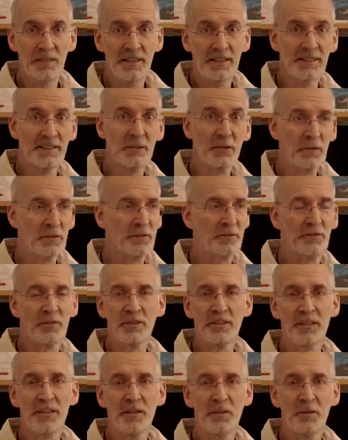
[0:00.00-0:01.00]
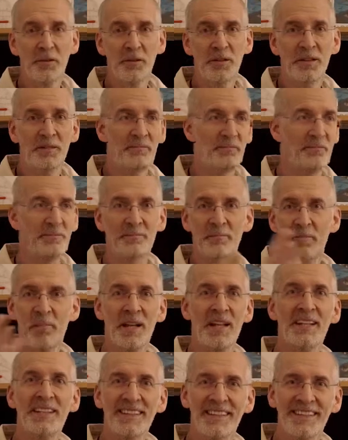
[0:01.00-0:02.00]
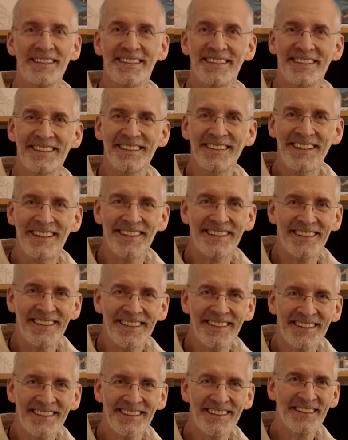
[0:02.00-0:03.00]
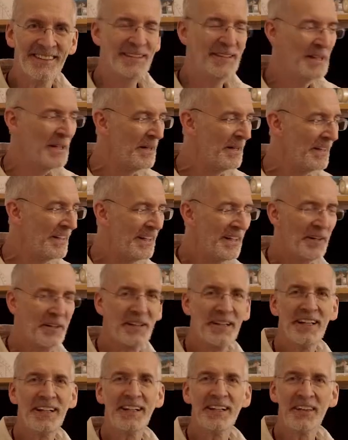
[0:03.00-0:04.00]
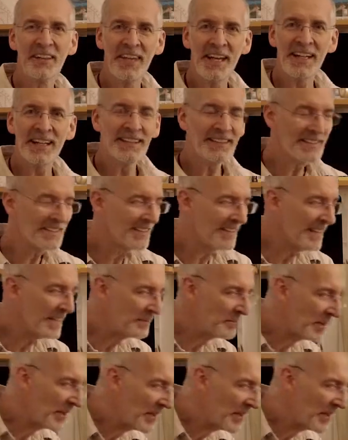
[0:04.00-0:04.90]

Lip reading: is good for the whole planet. I think so. Okay, thanks, and